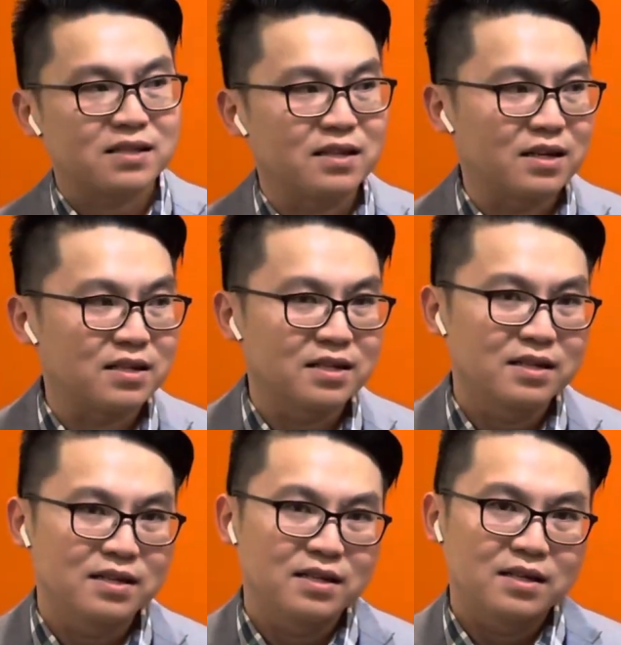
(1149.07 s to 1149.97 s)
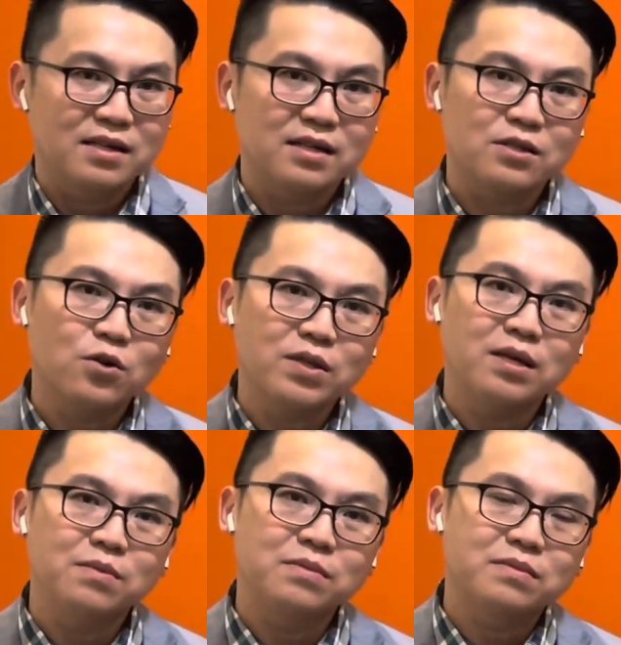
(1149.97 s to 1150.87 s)
And I told
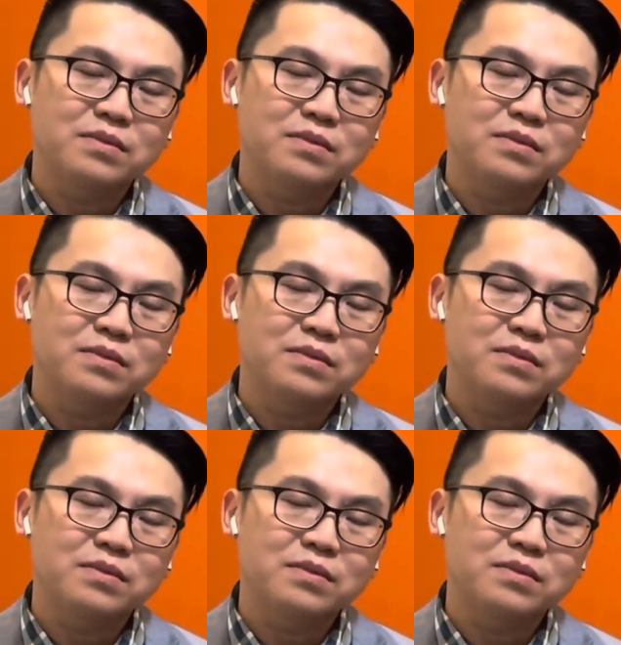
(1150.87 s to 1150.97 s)
him,